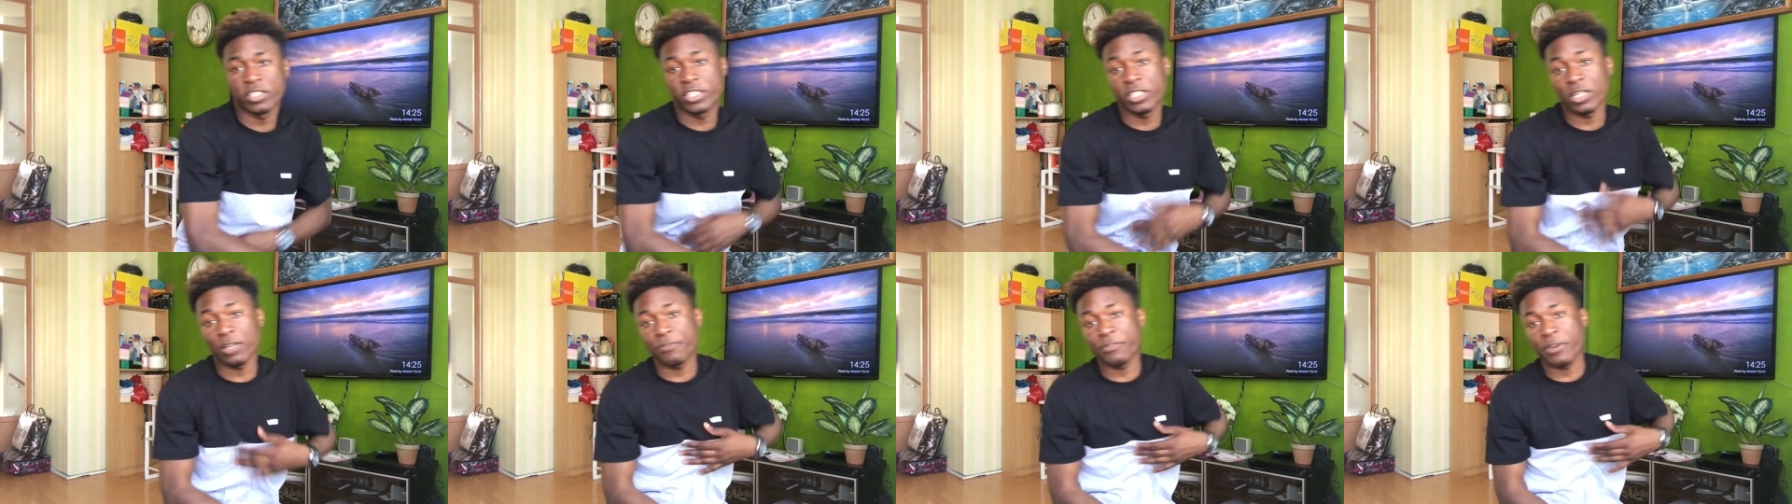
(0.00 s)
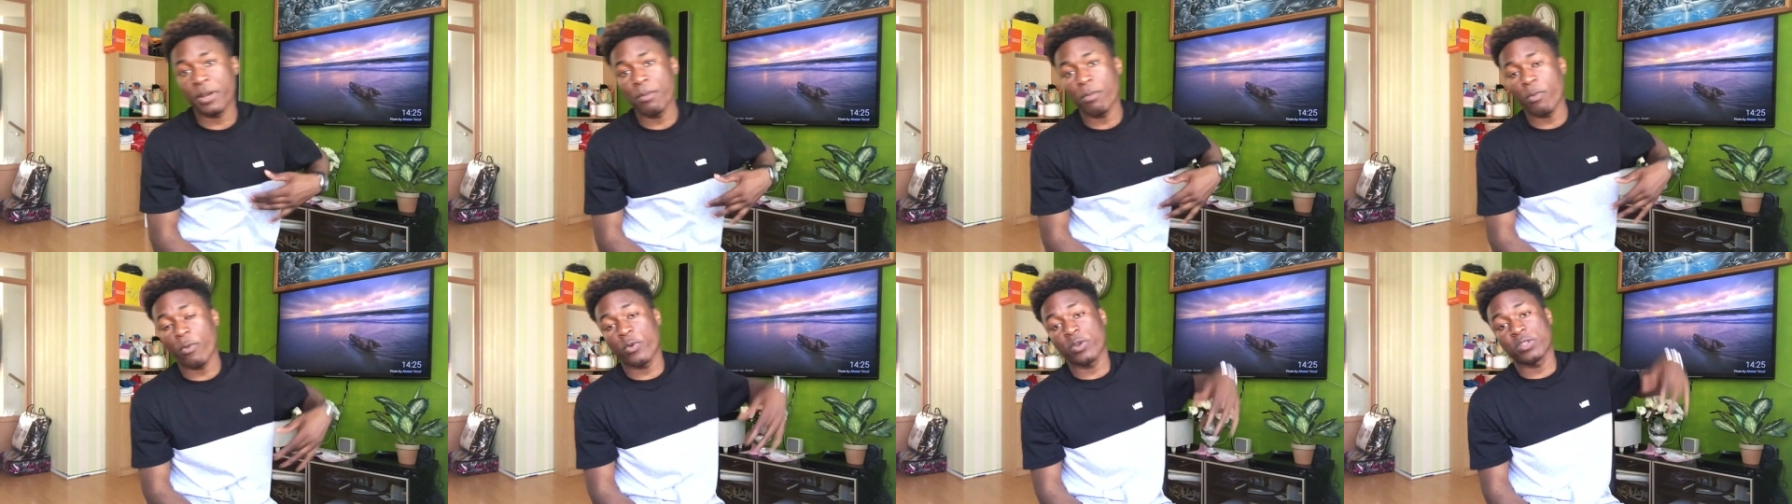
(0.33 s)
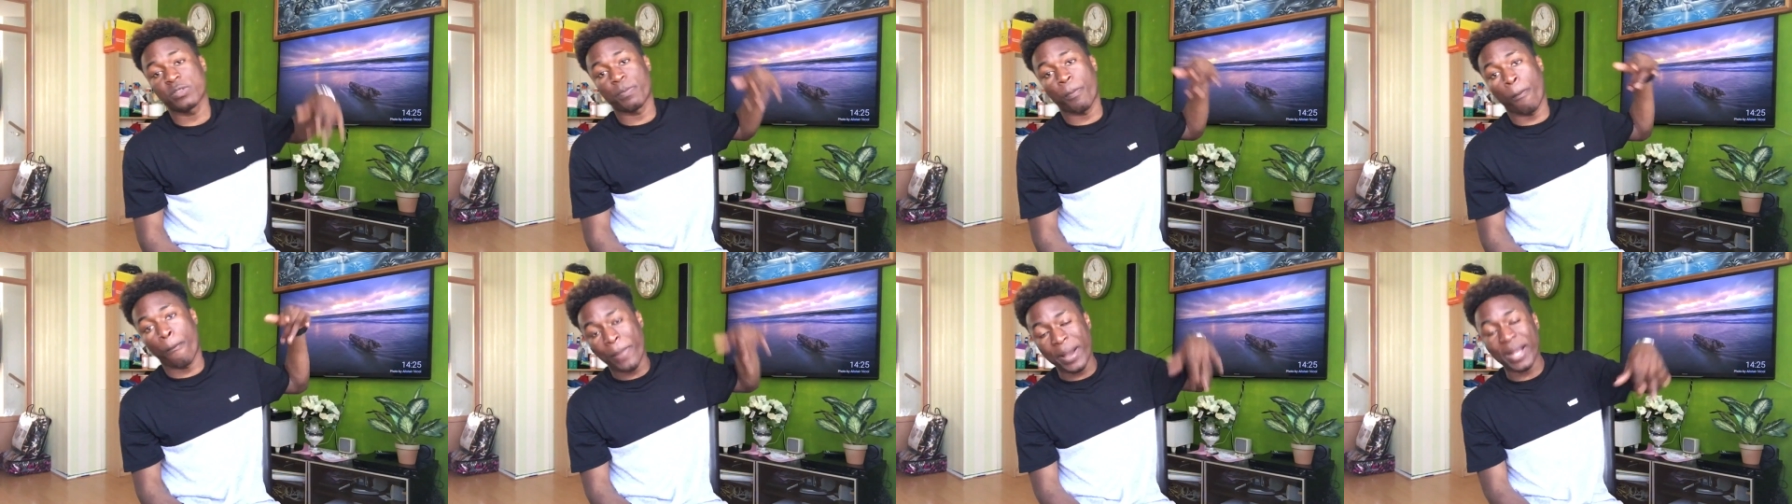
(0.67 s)
Sharaf K
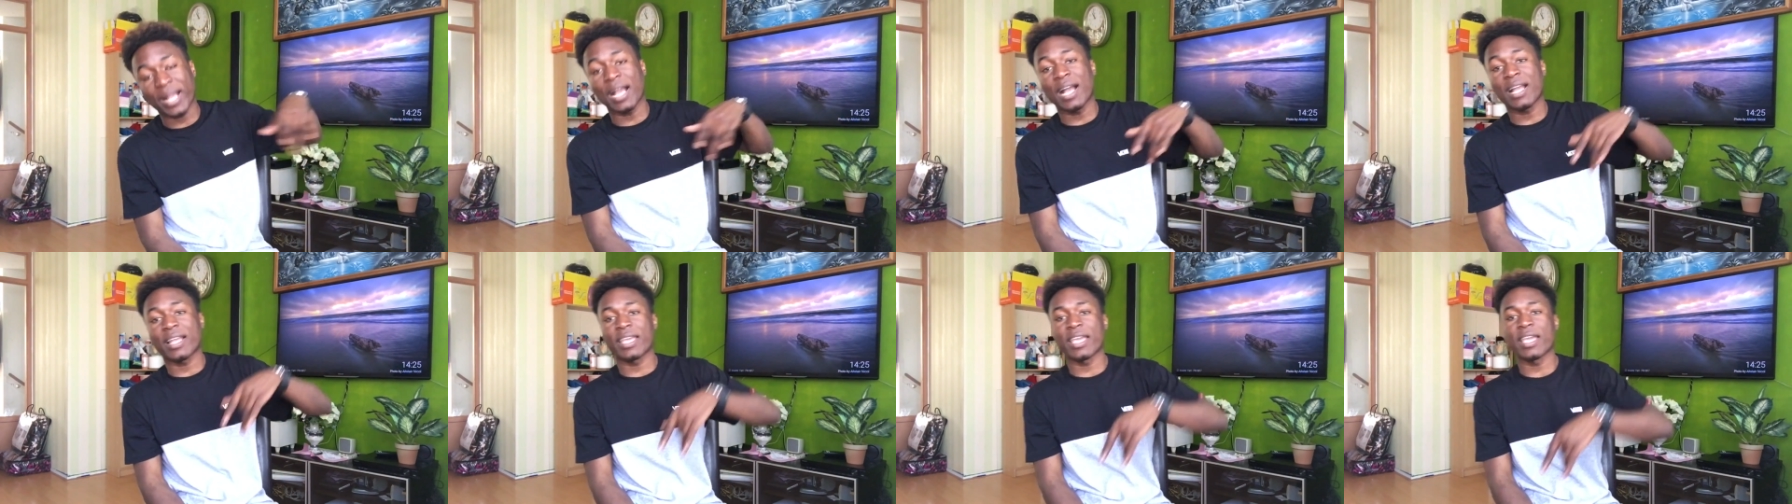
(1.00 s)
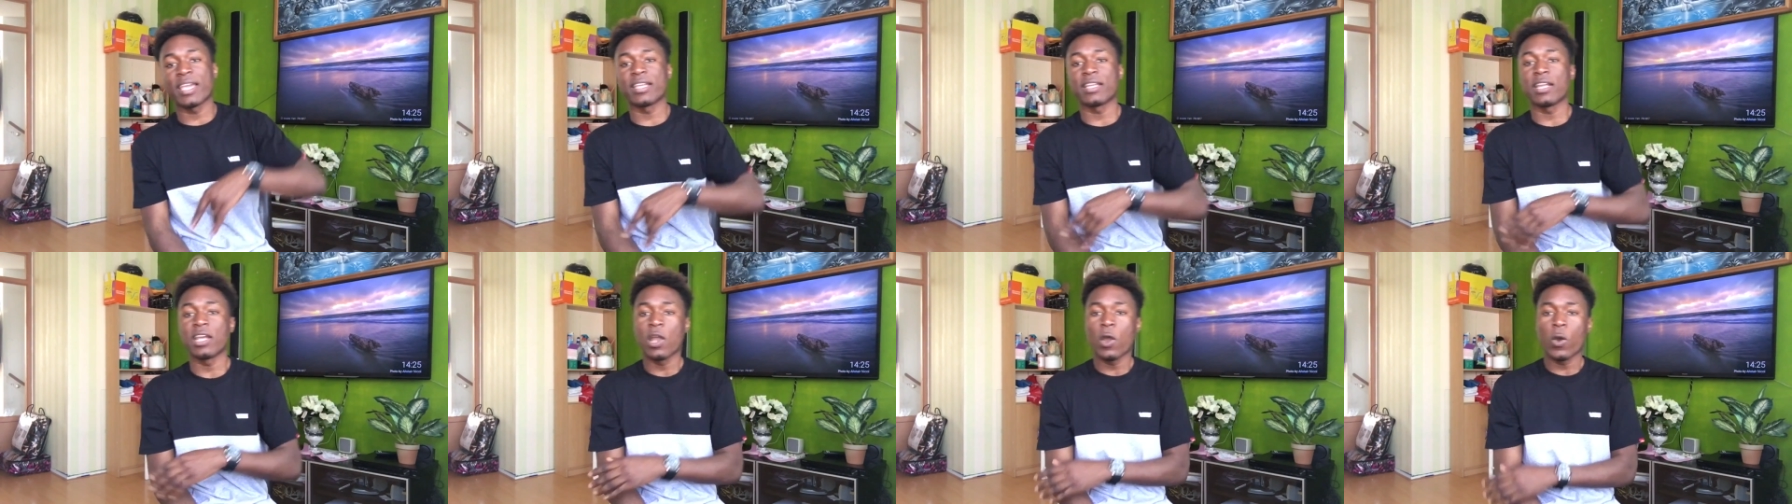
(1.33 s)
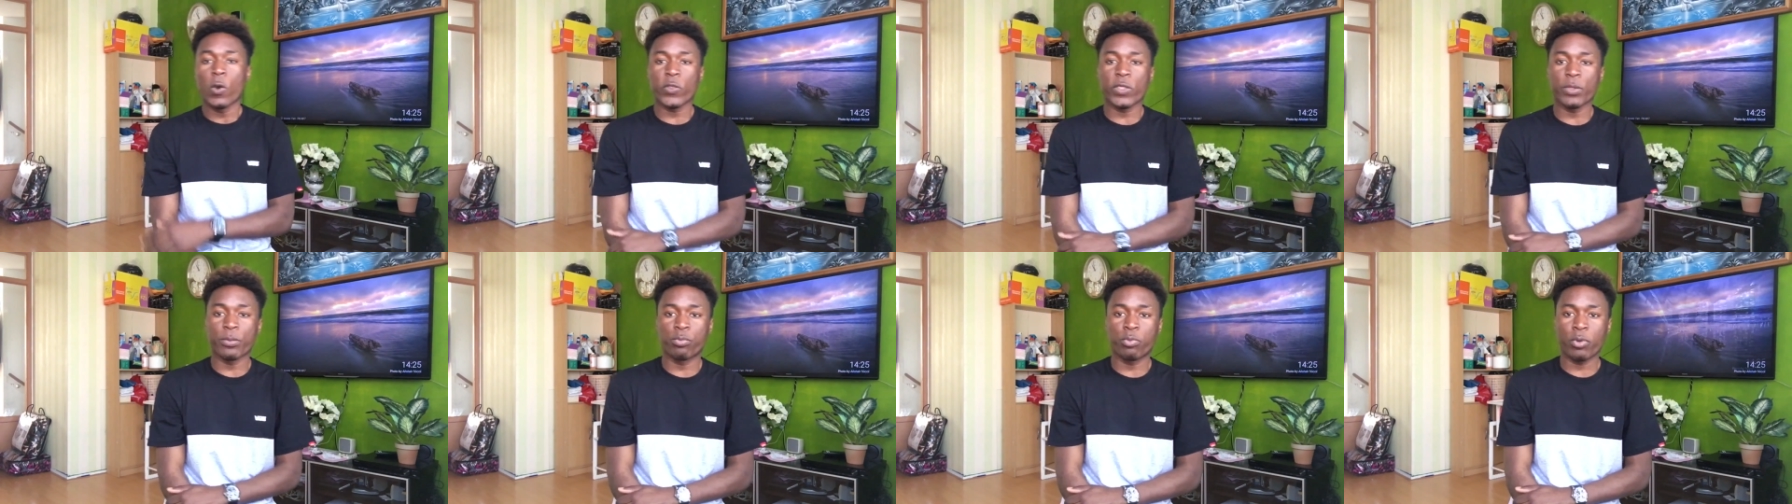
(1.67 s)
Maurice back again
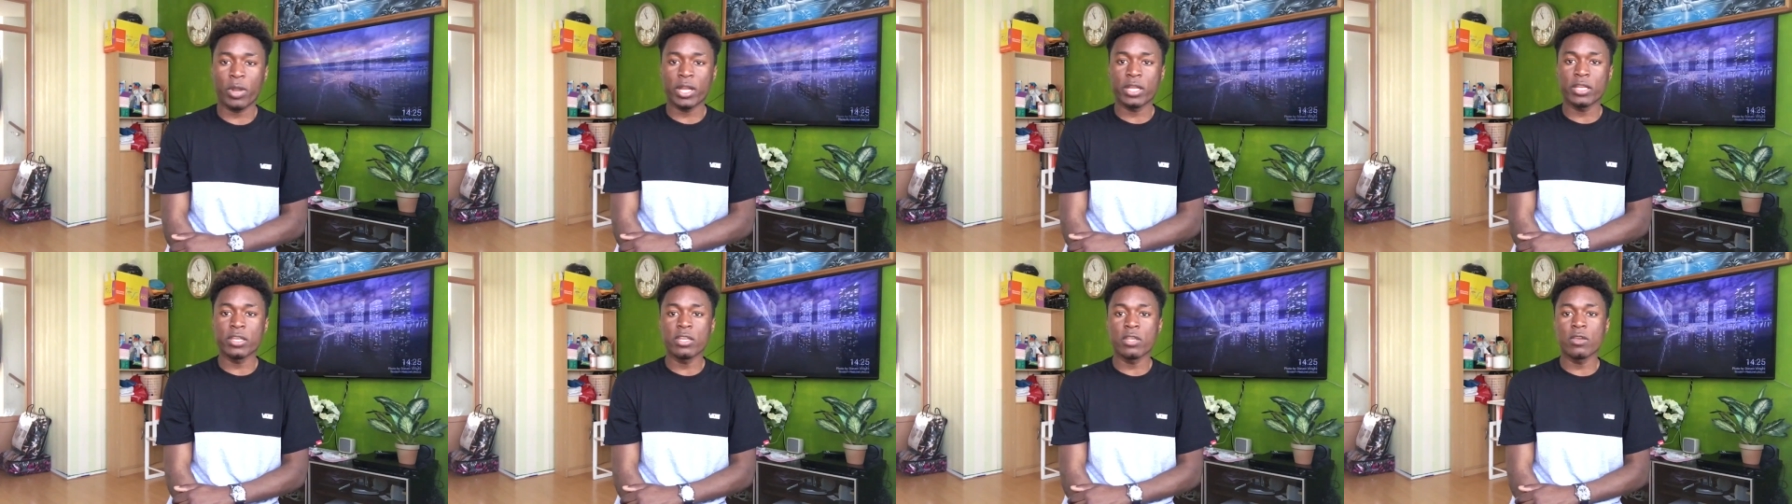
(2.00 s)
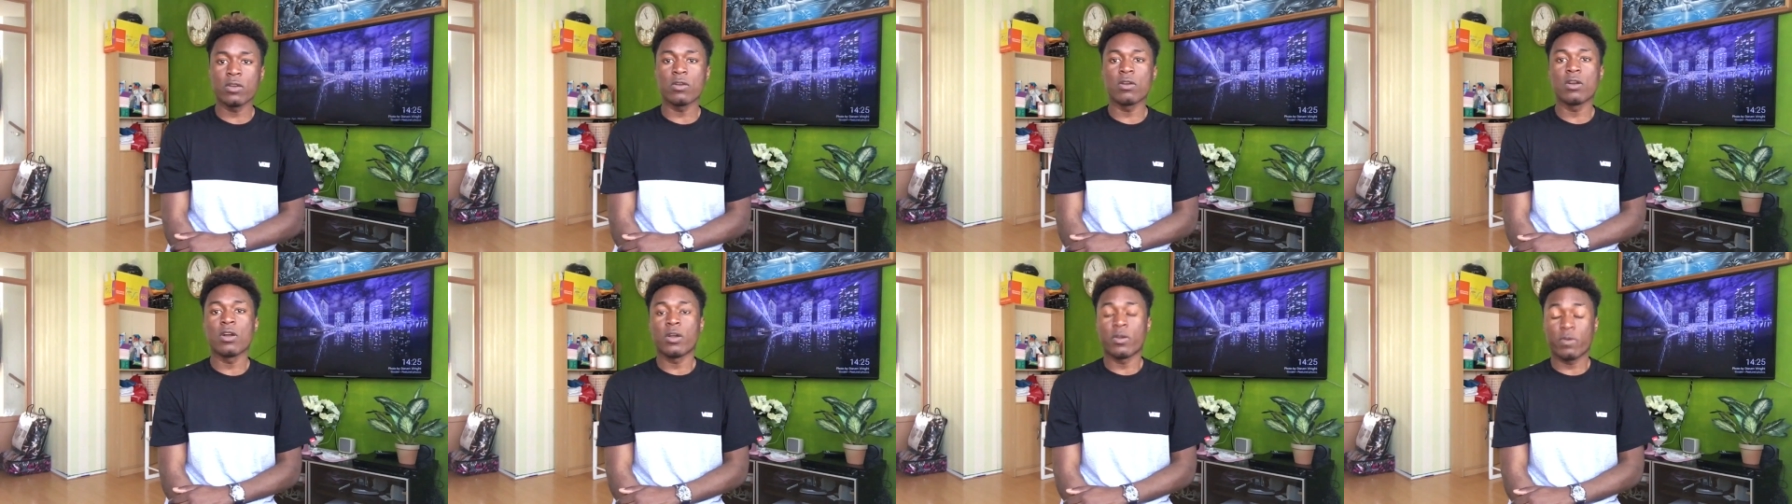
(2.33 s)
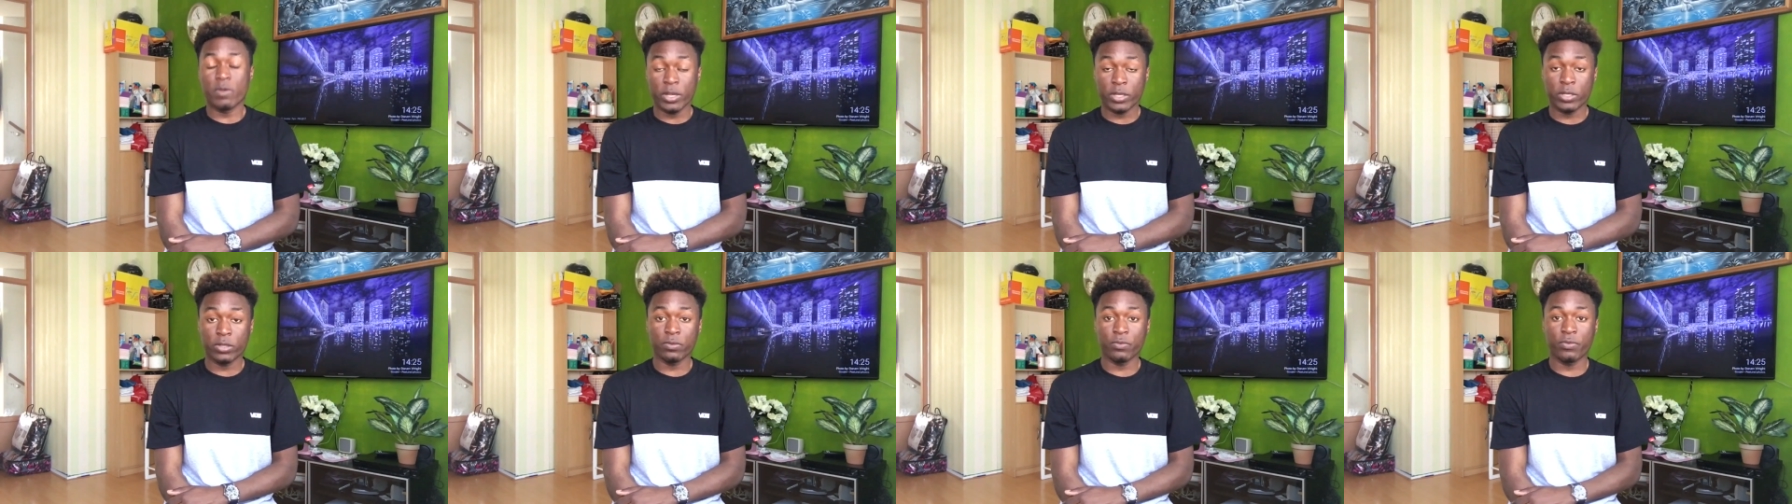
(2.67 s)
with a brand new
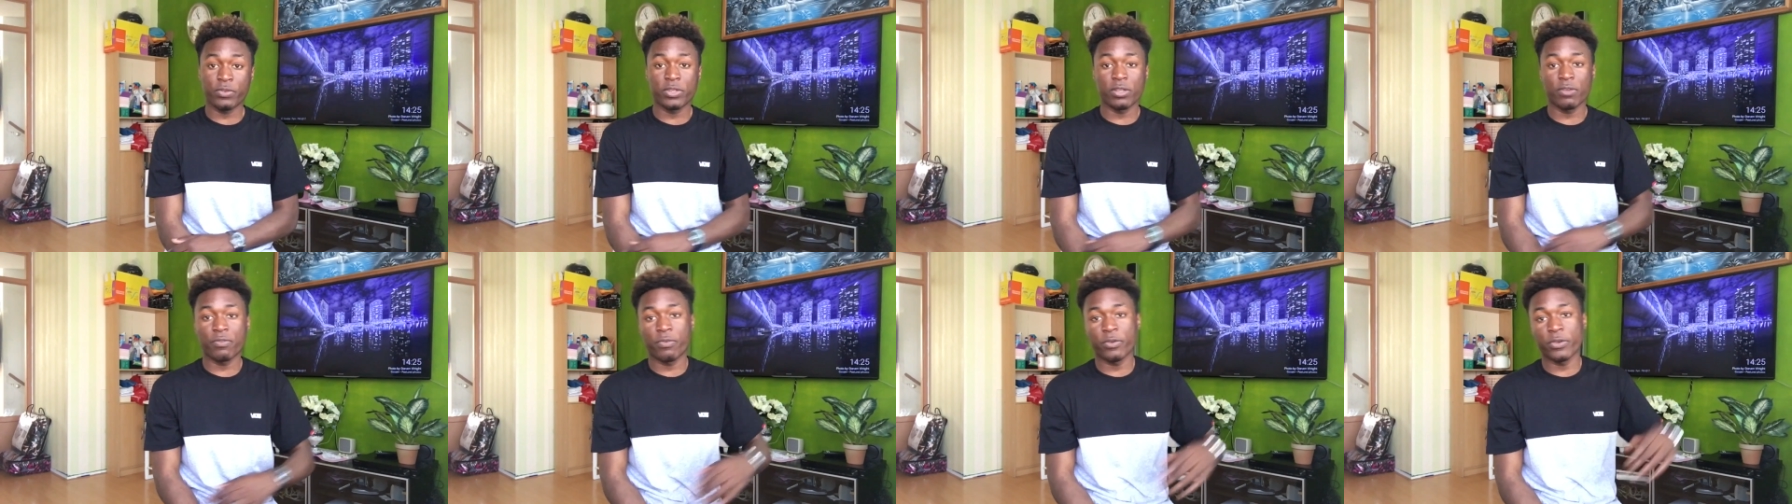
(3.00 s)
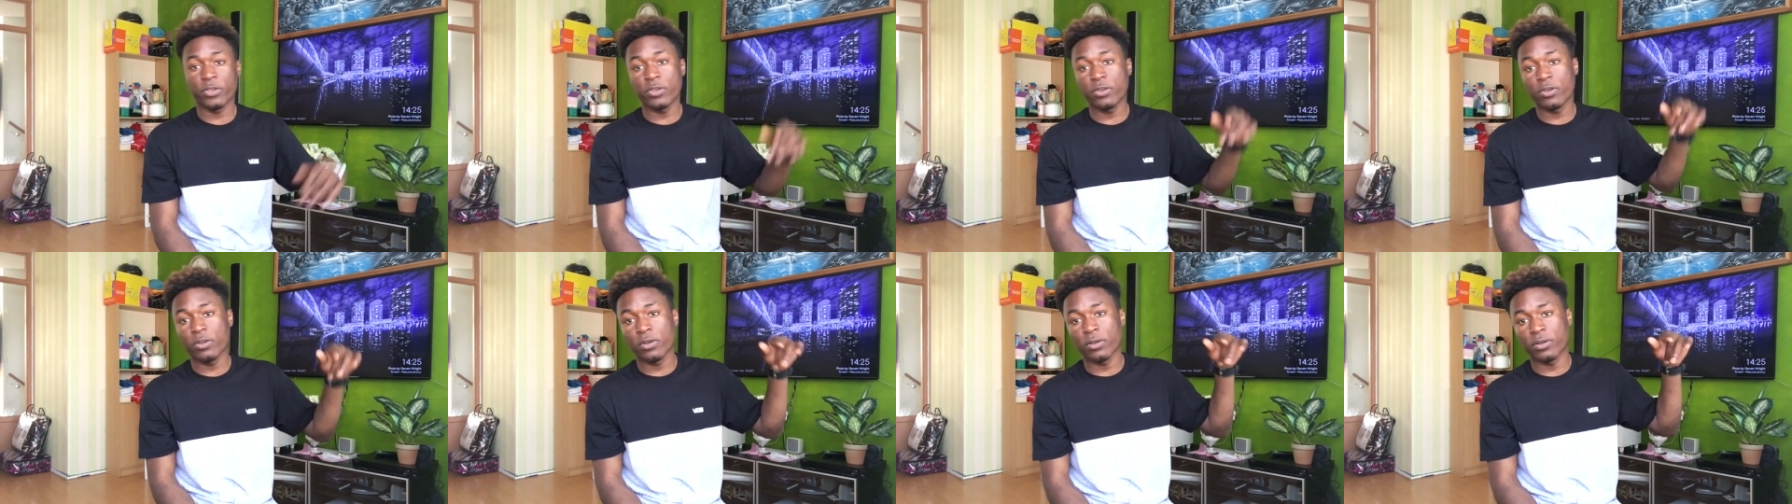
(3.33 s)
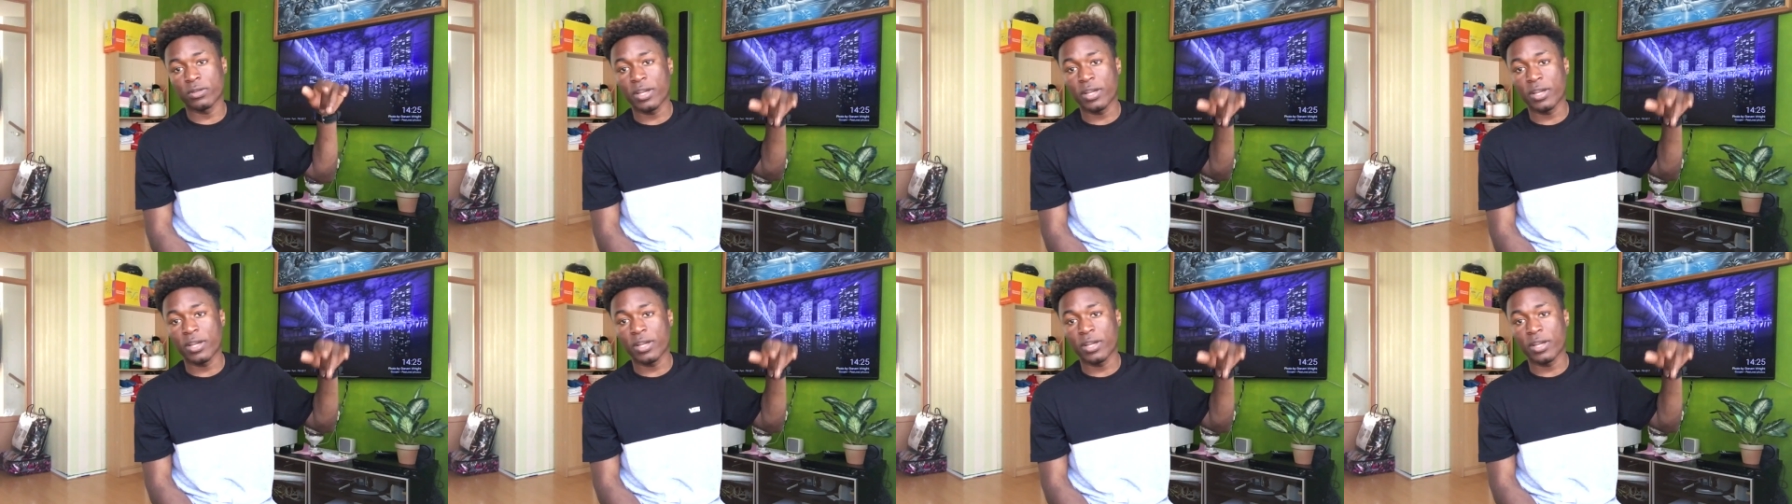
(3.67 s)
reaction video for you